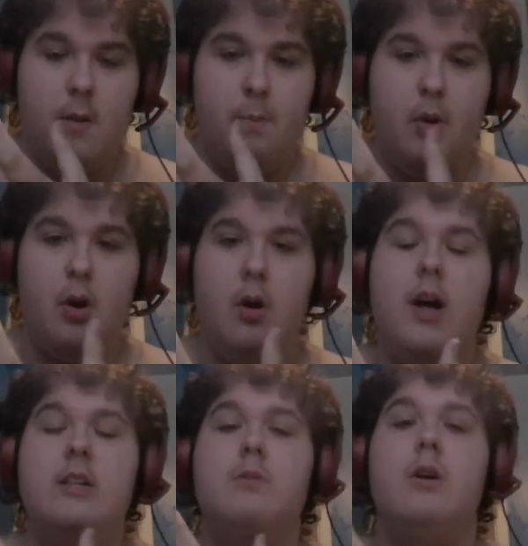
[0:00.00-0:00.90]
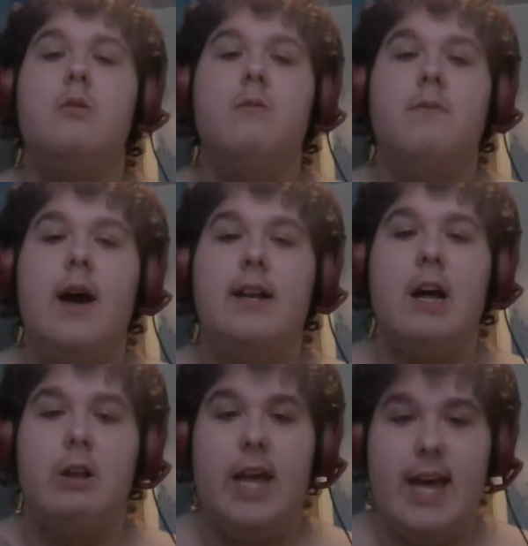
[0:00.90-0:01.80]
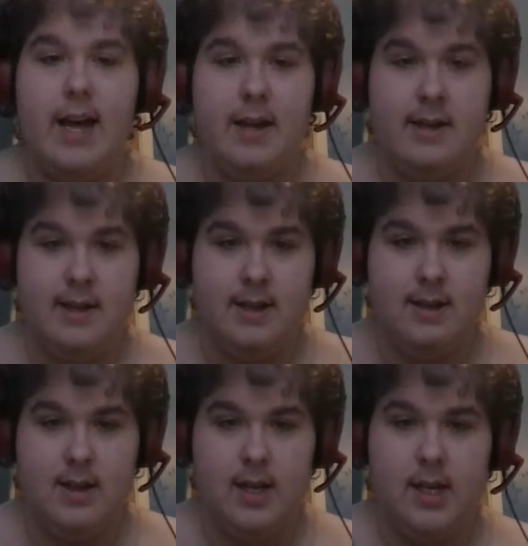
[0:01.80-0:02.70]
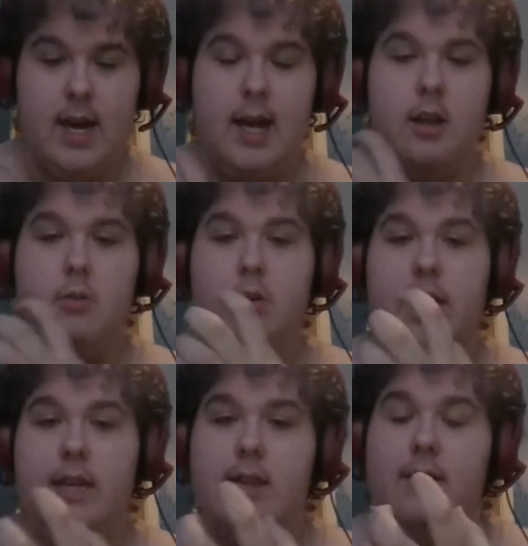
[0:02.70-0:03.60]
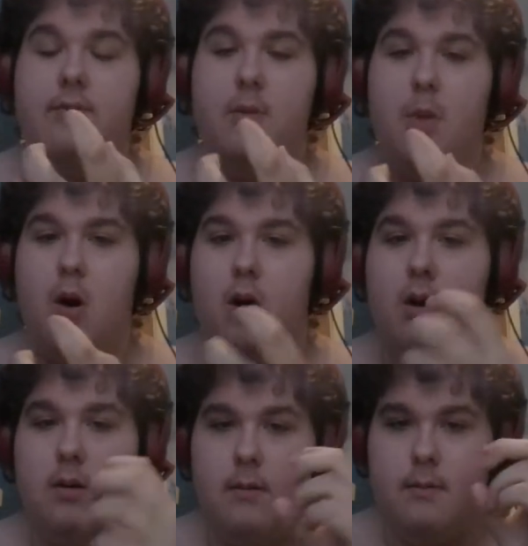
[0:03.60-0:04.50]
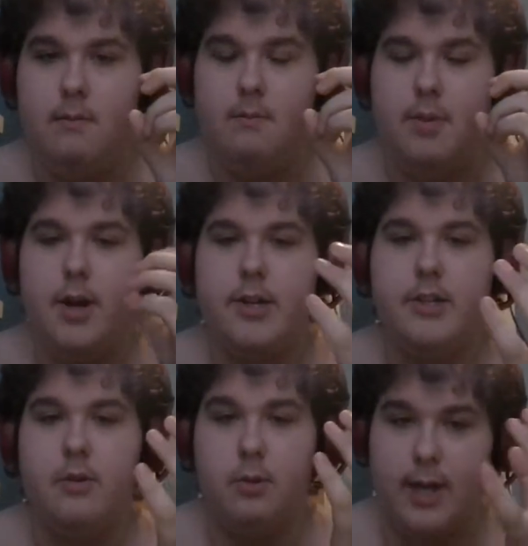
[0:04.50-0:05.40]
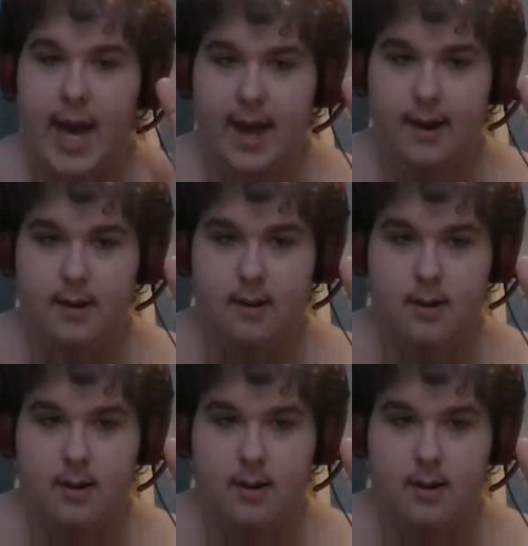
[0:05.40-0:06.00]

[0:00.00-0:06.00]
But as we'll find out later, Kylo will need that for more personal gain.